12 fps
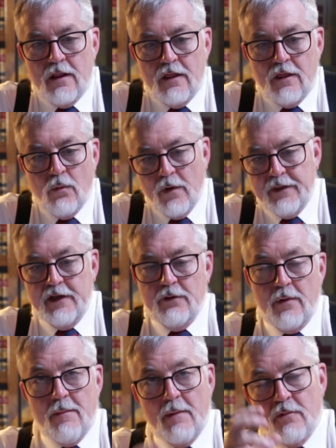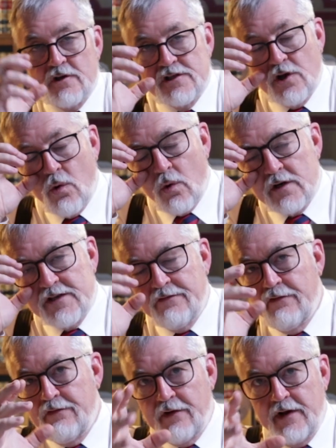The one thing to remember is the courts have a
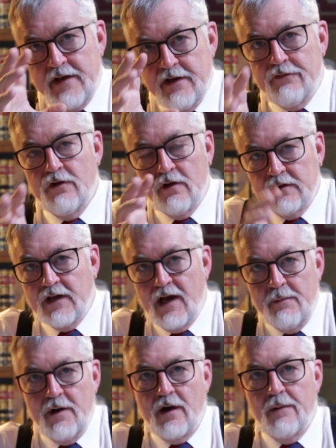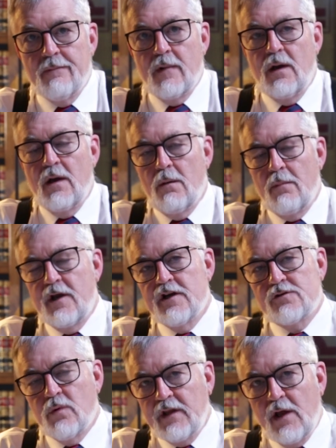very difficult time here, because
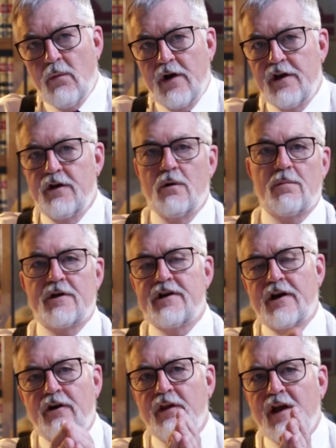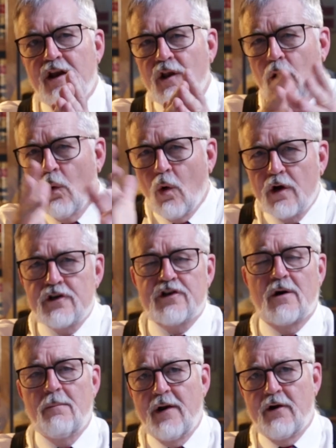what they want to do, particularly on
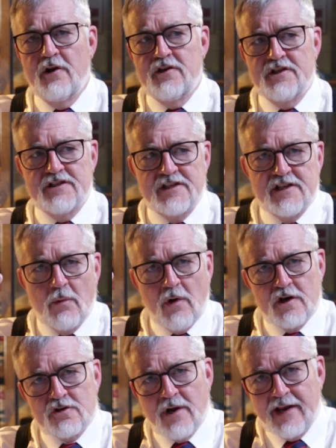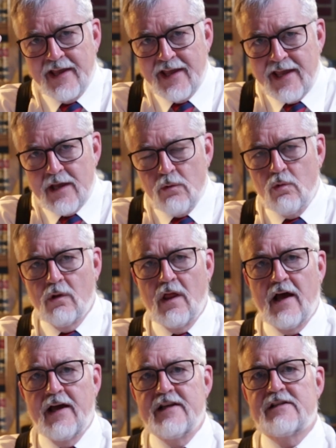long-term marriages, is they want to try to
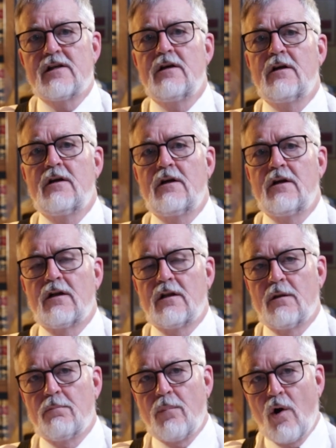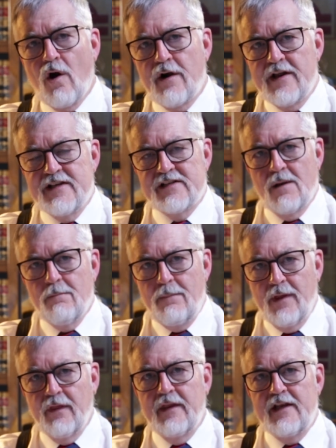equalize the parties'
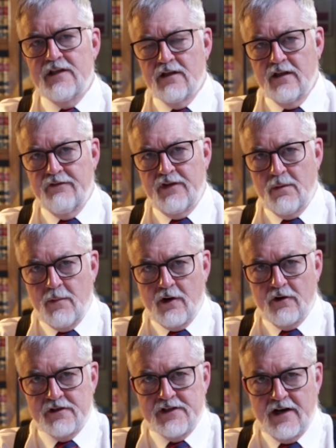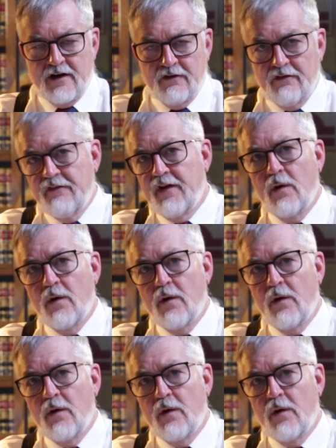ability to live at the marital standard of living.